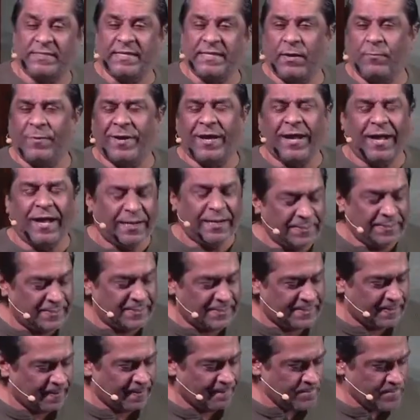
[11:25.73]
in our
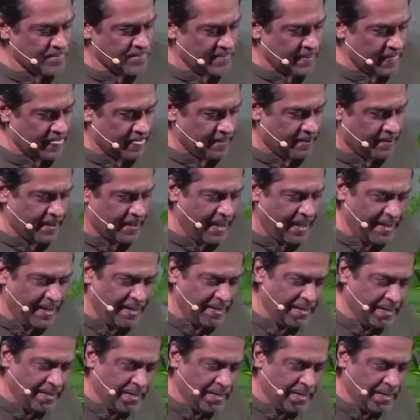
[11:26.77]
hearts. Okay?